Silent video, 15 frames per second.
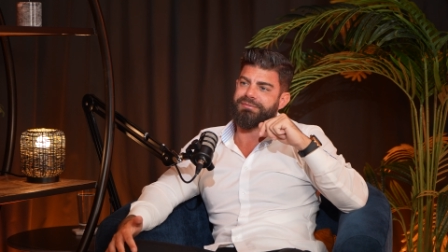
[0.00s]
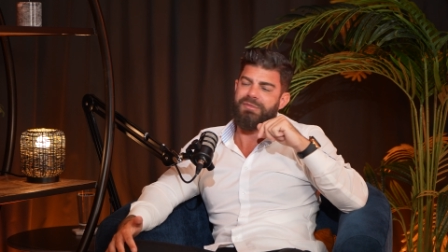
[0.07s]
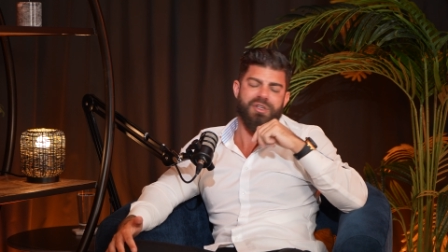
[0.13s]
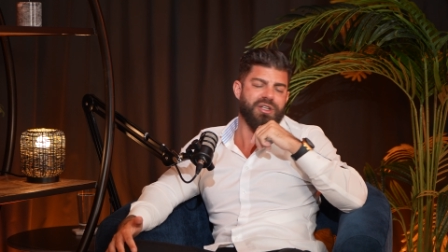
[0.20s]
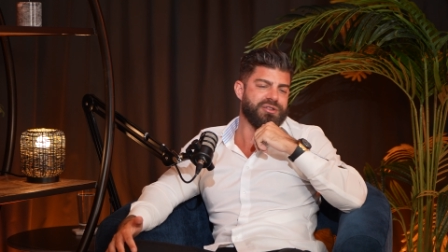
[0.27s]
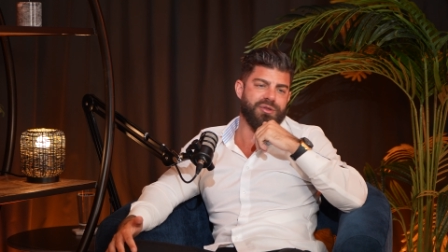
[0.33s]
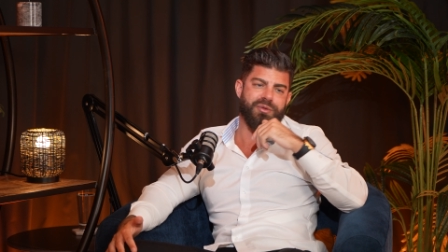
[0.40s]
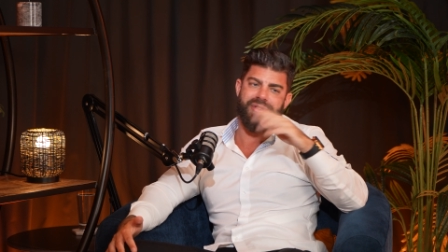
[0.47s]

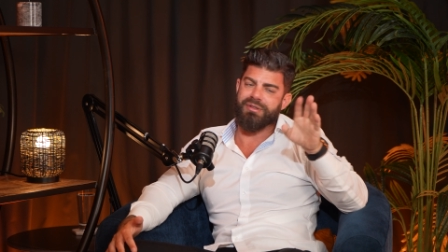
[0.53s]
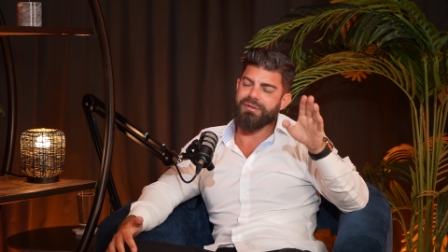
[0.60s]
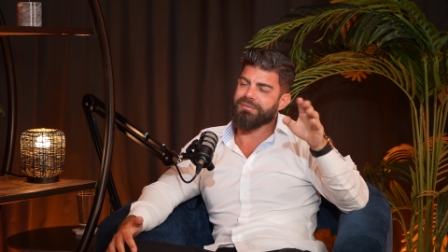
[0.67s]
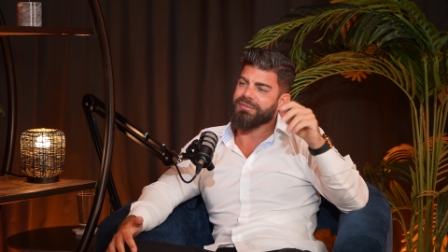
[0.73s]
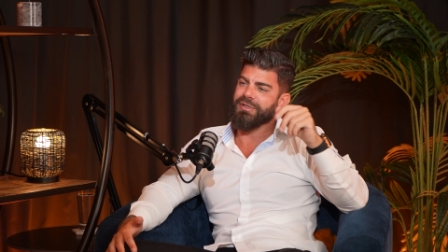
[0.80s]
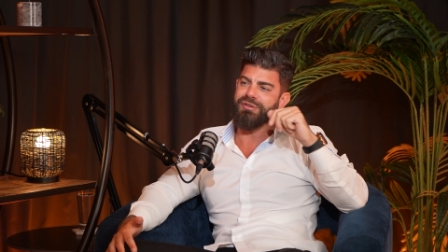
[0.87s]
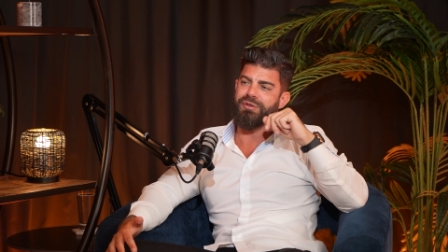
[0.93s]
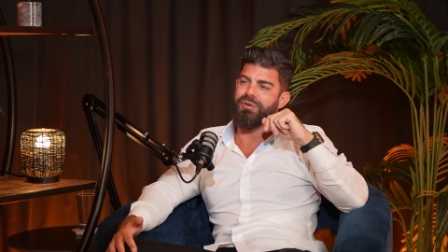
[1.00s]
Just do it.
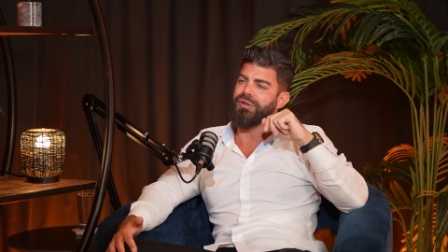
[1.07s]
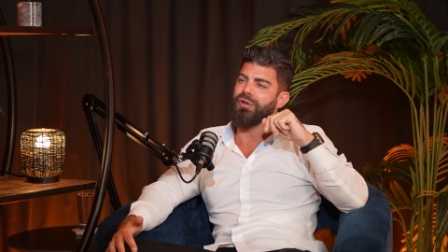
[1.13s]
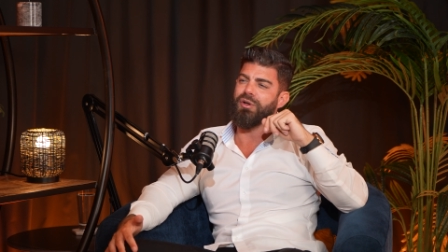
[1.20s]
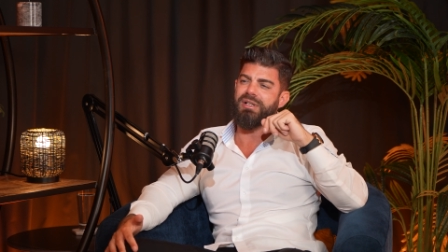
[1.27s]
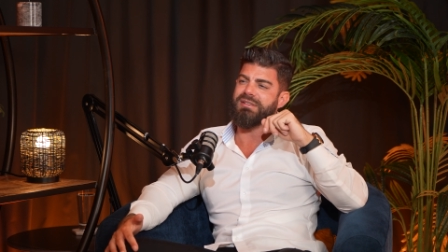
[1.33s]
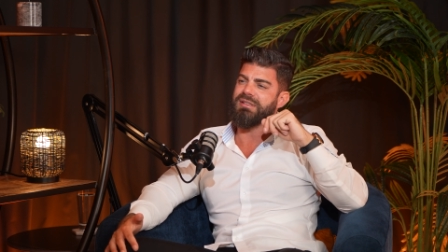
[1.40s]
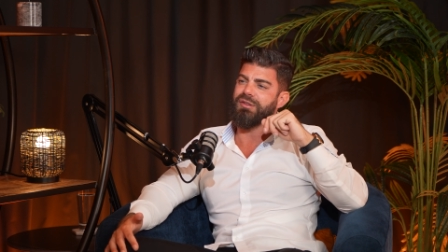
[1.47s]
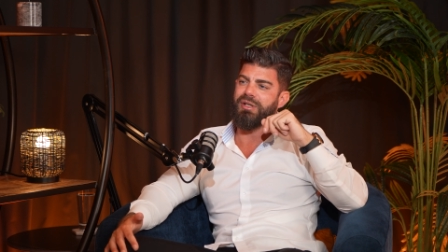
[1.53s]
Just do it. Don't
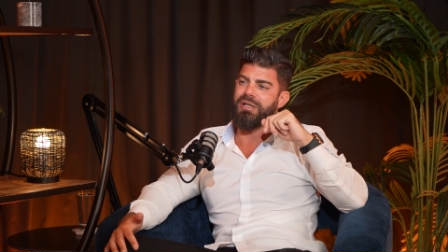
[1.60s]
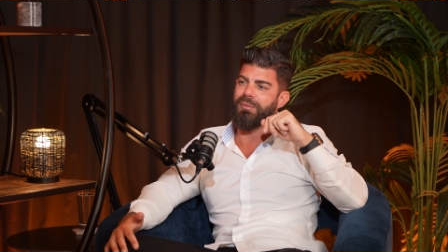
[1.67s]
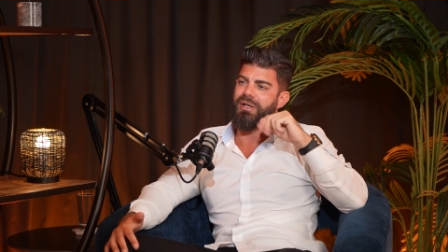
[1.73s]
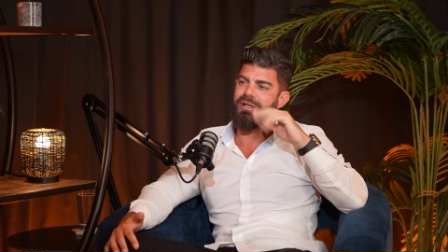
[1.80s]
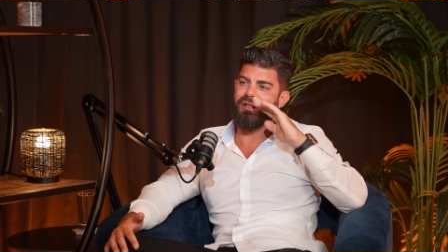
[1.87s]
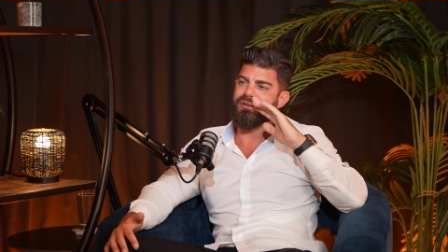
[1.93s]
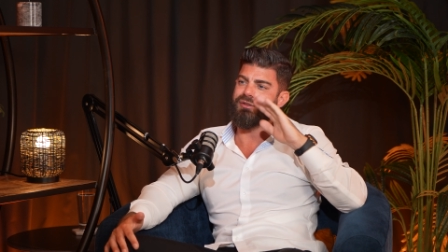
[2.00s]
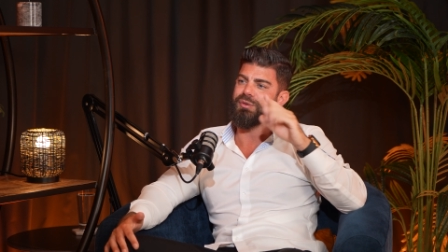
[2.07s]
listen to
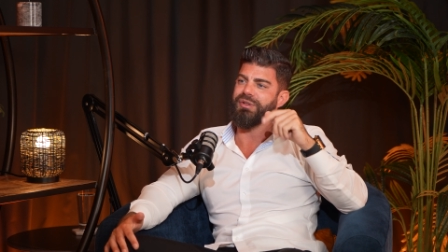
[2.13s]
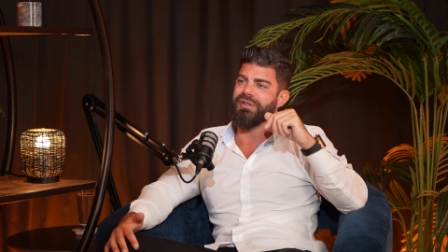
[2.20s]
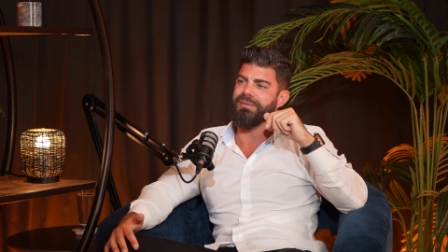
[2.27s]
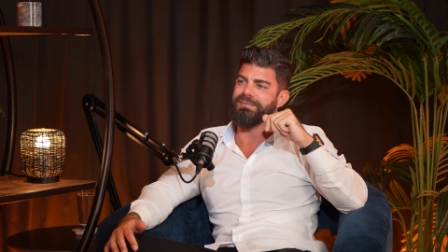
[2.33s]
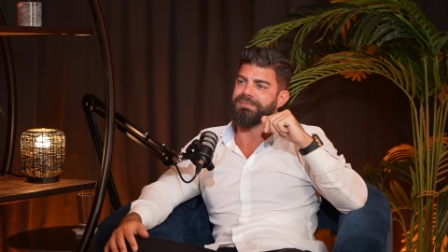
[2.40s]
anybody. Just do it.